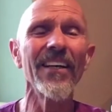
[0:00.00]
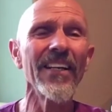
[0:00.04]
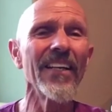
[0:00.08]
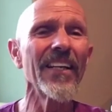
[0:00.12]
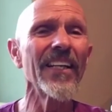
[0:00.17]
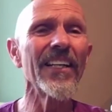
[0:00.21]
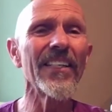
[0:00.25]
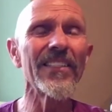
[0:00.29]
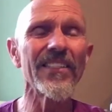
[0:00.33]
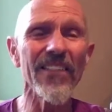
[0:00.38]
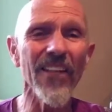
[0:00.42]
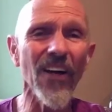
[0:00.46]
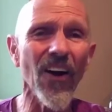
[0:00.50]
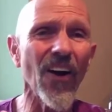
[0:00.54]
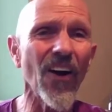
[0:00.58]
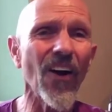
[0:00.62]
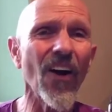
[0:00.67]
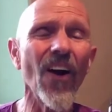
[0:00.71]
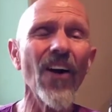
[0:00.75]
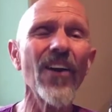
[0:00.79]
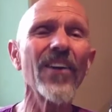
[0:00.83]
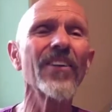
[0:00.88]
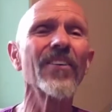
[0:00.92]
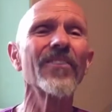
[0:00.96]
is the
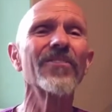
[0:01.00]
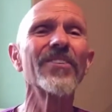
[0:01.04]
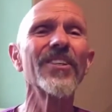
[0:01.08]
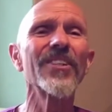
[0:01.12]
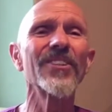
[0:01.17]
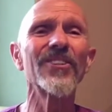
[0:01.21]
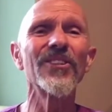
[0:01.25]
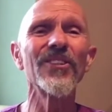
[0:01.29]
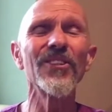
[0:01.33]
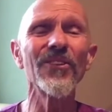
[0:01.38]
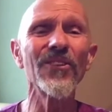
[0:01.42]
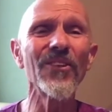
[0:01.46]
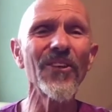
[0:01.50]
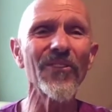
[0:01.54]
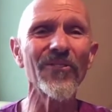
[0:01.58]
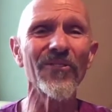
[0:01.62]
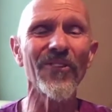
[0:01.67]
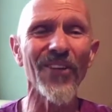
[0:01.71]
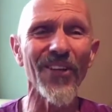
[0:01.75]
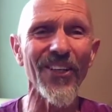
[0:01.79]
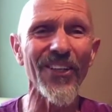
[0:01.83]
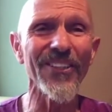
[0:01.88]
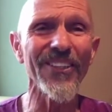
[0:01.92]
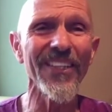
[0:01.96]
heart of this
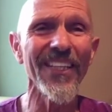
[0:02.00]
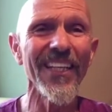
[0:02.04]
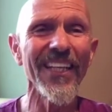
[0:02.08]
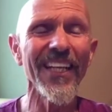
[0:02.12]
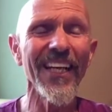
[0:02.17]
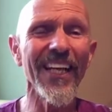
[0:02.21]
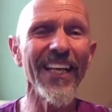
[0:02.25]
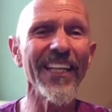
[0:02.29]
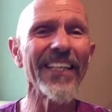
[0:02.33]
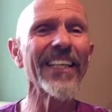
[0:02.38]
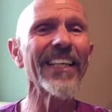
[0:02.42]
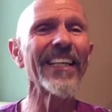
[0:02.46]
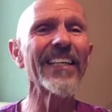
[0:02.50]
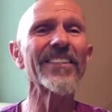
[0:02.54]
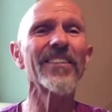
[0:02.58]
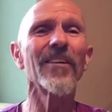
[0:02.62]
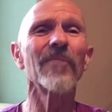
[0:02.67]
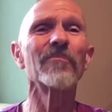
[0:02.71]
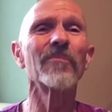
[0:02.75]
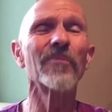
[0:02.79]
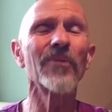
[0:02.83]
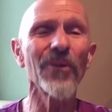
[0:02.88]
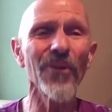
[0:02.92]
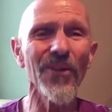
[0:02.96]
universe. And it is a
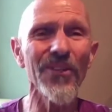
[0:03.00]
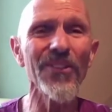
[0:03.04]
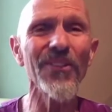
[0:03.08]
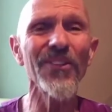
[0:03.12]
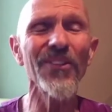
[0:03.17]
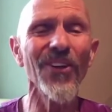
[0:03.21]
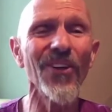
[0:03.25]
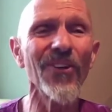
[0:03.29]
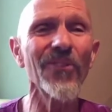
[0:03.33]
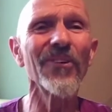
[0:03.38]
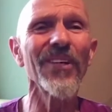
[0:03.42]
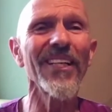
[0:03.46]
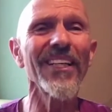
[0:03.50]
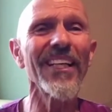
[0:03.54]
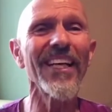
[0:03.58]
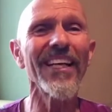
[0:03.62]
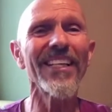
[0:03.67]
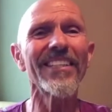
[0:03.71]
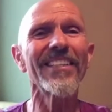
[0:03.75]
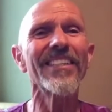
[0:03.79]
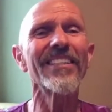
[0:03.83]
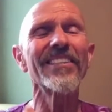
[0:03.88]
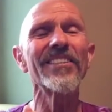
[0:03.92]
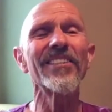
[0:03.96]
personal
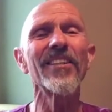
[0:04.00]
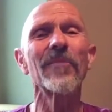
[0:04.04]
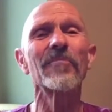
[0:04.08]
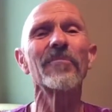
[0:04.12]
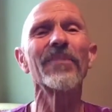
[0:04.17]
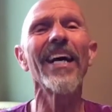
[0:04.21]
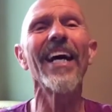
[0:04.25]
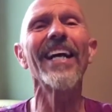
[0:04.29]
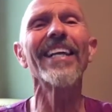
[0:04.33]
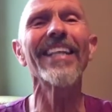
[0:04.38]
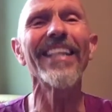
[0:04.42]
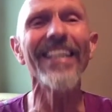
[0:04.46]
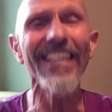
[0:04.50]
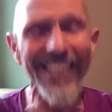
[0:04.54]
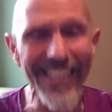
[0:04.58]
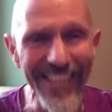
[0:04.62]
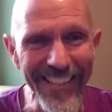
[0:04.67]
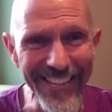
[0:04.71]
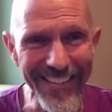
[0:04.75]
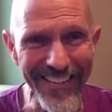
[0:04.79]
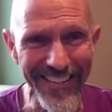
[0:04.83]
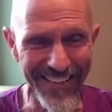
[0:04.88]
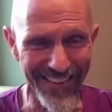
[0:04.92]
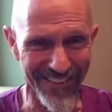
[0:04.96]
relationship that
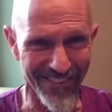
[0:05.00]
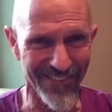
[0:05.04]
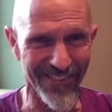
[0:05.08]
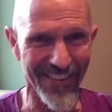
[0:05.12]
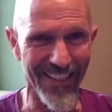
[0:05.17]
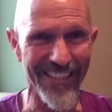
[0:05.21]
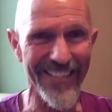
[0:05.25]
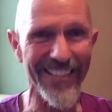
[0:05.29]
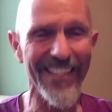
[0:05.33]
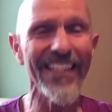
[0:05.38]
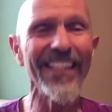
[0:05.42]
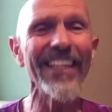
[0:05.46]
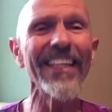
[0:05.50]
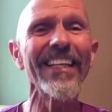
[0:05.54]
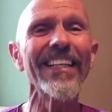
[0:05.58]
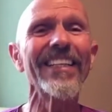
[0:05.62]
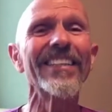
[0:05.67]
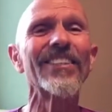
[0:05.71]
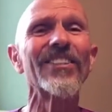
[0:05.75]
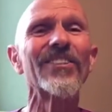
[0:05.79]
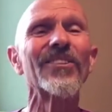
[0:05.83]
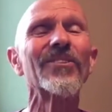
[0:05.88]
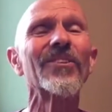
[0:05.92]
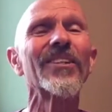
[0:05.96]
each of us
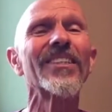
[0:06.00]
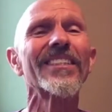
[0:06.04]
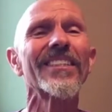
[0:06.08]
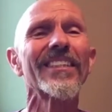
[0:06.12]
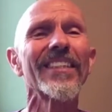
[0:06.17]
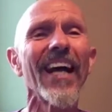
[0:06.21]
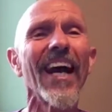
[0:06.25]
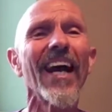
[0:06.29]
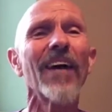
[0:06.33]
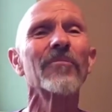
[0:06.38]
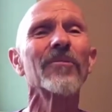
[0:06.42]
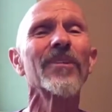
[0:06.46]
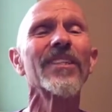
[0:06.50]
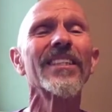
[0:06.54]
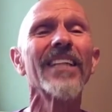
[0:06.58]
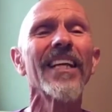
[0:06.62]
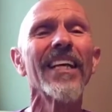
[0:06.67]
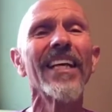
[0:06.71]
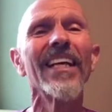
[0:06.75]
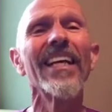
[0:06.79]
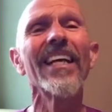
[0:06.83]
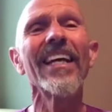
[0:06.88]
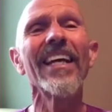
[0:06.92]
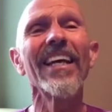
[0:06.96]
needs to establish
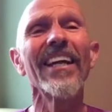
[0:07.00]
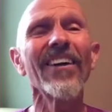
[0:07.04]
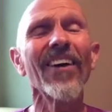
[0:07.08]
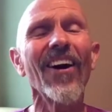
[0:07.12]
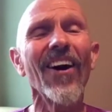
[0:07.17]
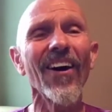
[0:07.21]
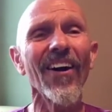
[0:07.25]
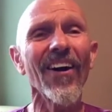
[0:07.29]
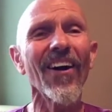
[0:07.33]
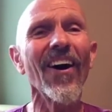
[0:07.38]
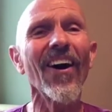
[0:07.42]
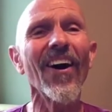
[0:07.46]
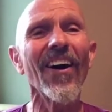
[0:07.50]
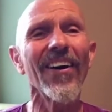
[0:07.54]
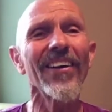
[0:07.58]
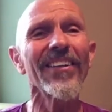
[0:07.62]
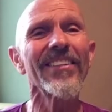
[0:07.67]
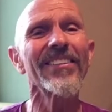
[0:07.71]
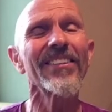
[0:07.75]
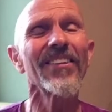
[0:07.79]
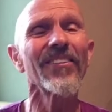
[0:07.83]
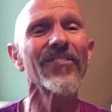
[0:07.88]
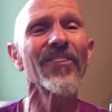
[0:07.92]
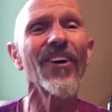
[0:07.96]
in our
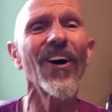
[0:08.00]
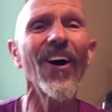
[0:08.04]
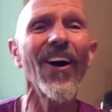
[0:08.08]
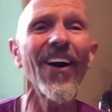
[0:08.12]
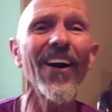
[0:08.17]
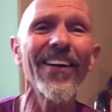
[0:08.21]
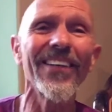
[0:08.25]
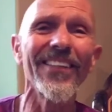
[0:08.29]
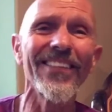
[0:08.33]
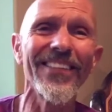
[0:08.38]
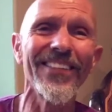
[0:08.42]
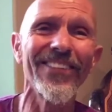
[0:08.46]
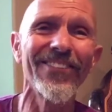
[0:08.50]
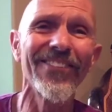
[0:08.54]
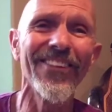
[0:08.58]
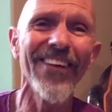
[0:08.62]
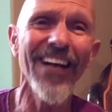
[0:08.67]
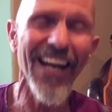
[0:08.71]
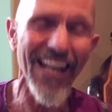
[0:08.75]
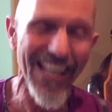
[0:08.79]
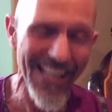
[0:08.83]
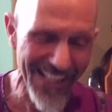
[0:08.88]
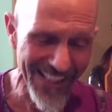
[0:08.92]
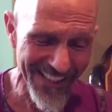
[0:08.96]
hearts of hearts,
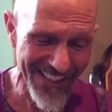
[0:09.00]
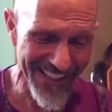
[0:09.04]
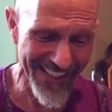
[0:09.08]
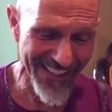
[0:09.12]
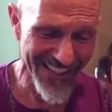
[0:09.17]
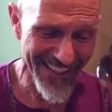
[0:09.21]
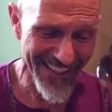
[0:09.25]
right?